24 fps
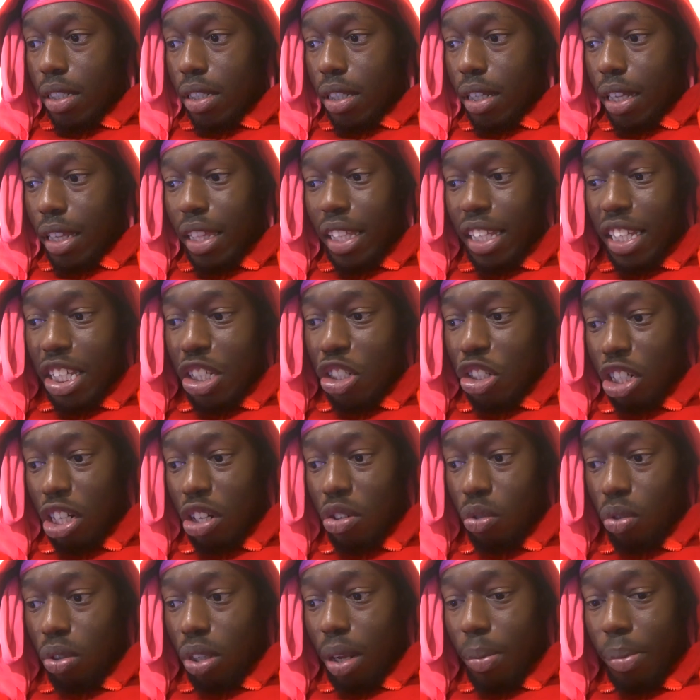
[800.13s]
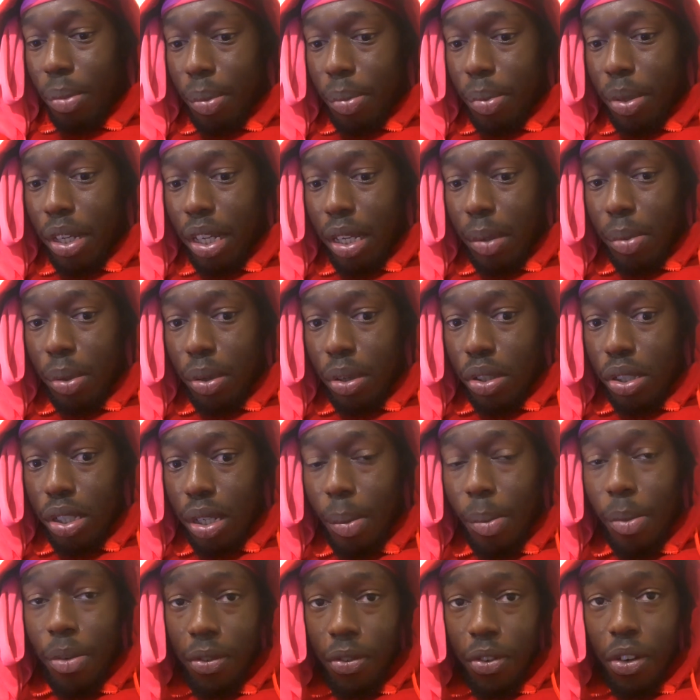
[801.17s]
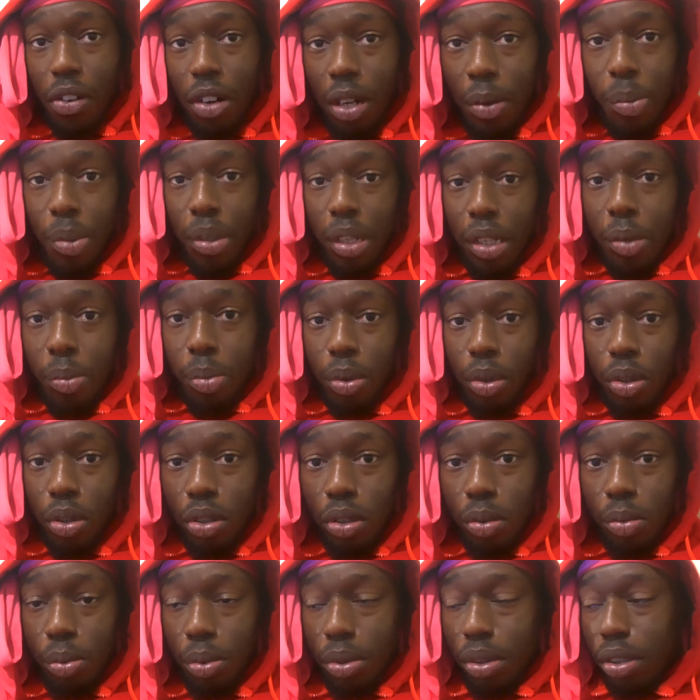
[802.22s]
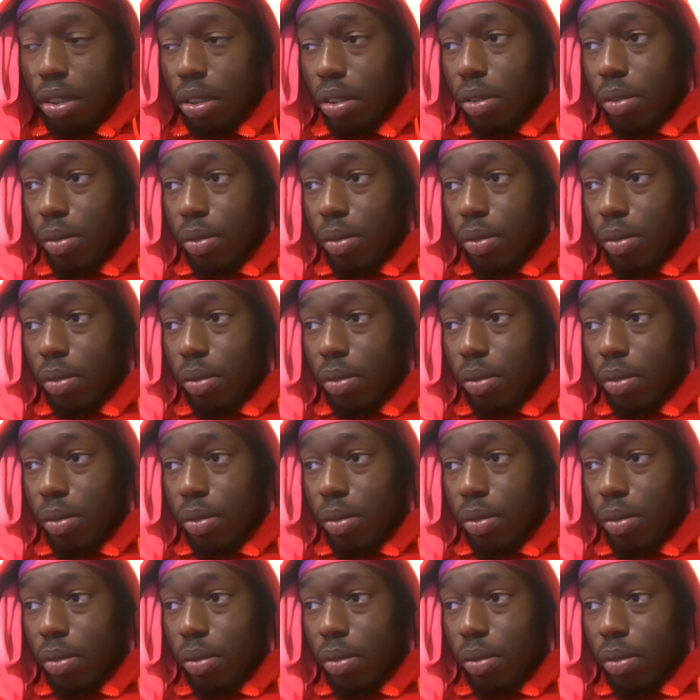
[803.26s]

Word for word: I think in general, I'm a picky person. I'm a very picky person, bro.